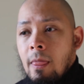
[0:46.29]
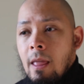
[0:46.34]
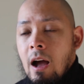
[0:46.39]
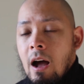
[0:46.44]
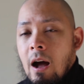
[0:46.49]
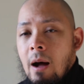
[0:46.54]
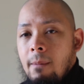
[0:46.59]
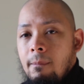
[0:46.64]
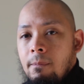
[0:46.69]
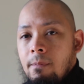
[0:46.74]

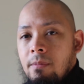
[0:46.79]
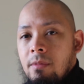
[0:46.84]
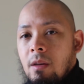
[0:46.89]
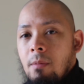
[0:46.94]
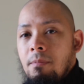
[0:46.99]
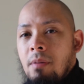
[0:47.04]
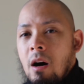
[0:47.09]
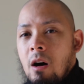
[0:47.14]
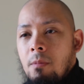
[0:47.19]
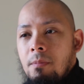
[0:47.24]
The
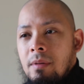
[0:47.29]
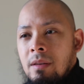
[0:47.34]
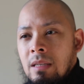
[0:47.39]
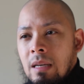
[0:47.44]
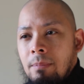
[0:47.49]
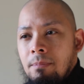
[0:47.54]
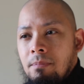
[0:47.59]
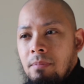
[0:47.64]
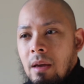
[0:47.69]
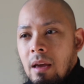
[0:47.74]
pulp is
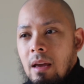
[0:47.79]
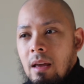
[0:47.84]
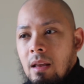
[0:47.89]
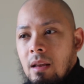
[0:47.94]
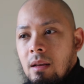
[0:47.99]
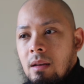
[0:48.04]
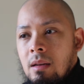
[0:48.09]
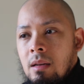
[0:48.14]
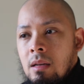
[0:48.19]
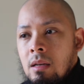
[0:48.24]
a bit,
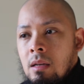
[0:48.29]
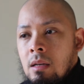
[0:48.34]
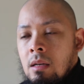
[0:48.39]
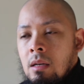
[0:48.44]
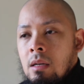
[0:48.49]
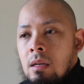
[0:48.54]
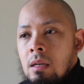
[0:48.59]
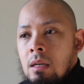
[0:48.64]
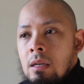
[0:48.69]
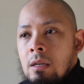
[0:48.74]

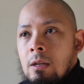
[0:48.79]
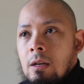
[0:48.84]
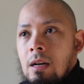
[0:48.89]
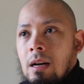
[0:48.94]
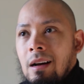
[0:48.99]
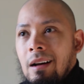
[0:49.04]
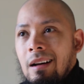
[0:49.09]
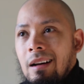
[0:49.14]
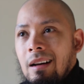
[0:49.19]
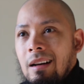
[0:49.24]

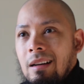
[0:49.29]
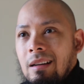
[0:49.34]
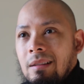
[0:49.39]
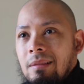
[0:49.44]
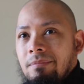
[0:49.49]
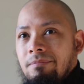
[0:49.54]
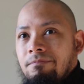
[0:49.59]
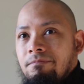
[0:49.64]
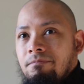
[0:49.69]
I